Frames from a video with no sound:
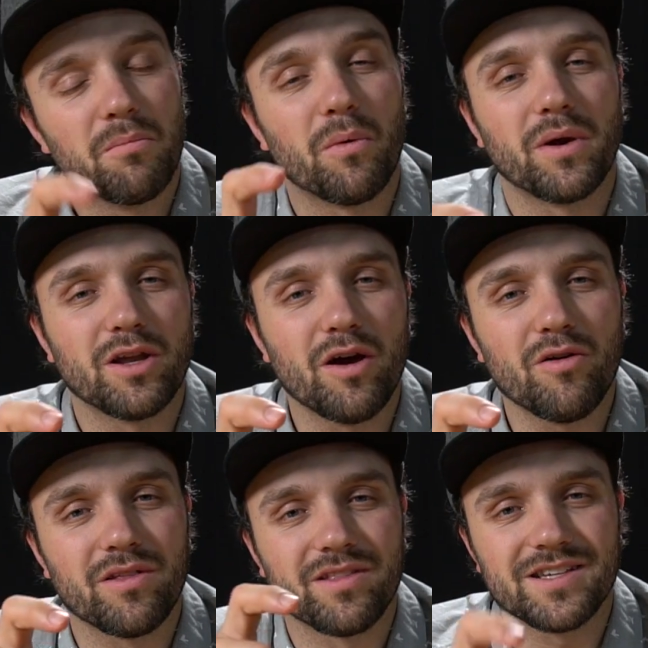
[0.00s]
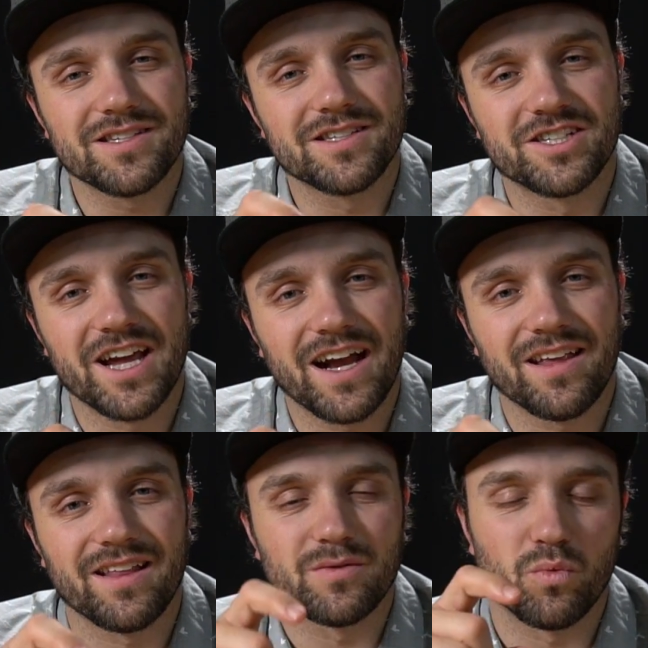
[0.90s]
but we know that this is a
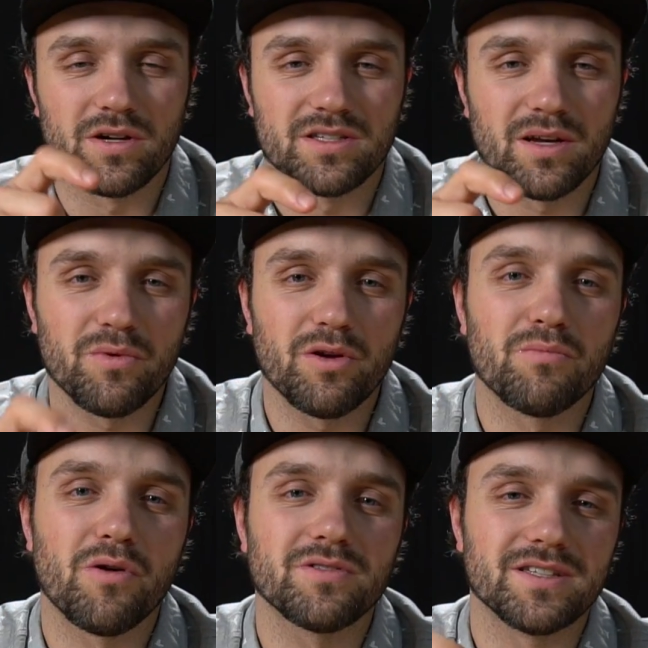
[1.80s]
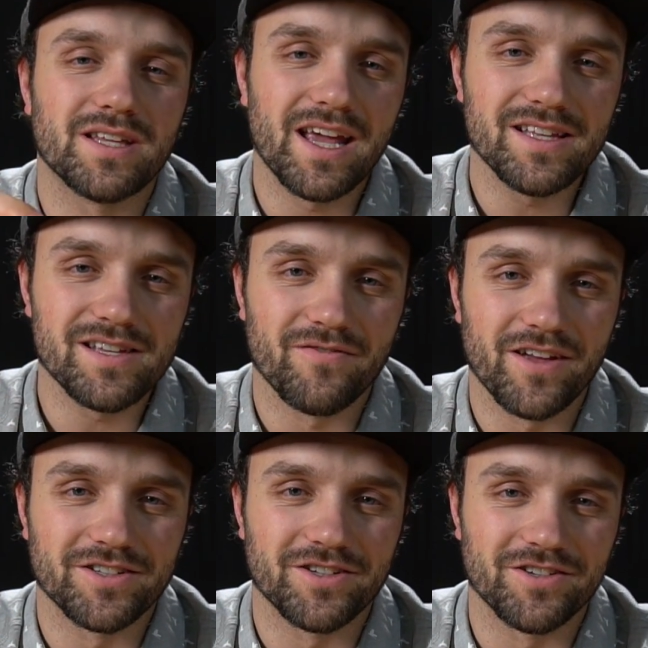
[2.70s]
jacket that where some of your most intense
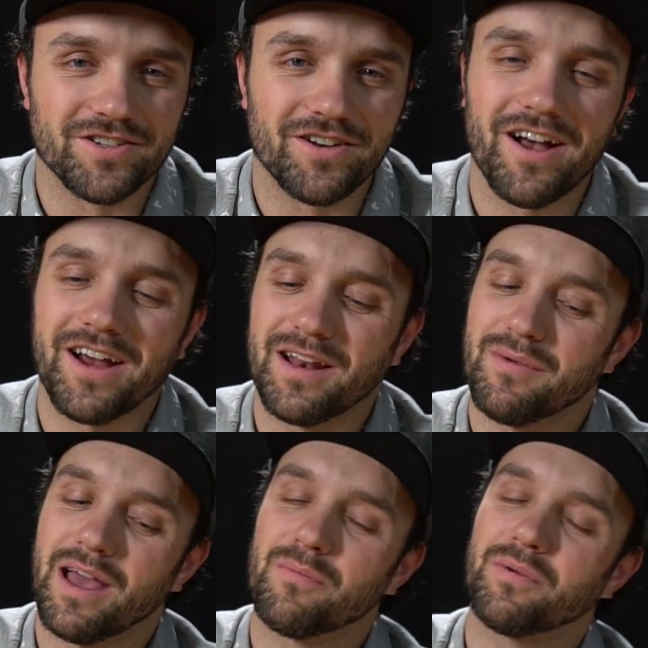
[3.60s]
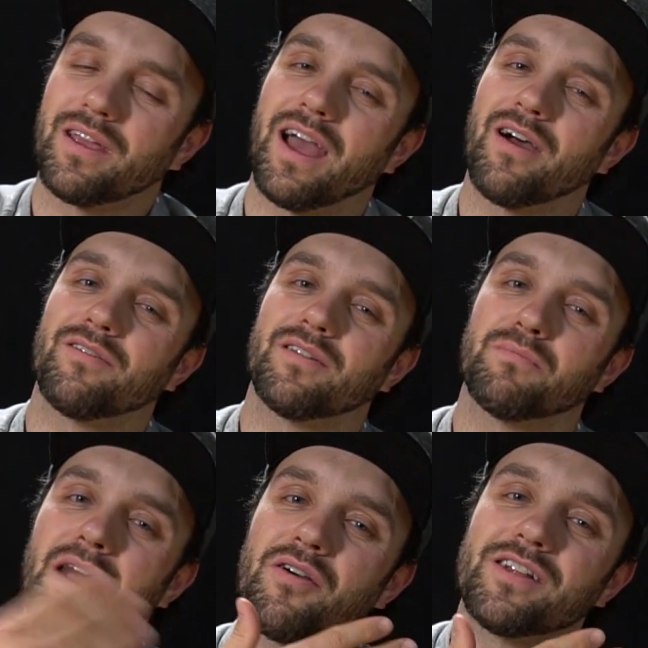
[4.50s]
adventures are not gonna be happening out in the
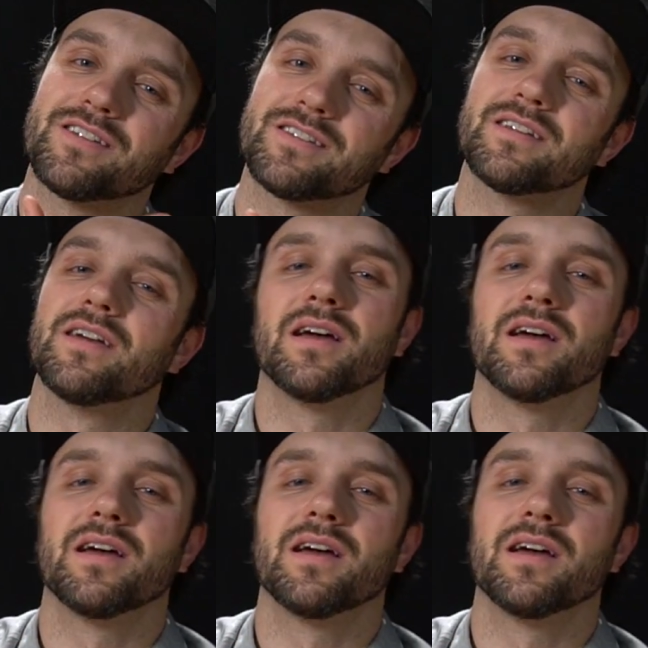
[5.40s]
mountains,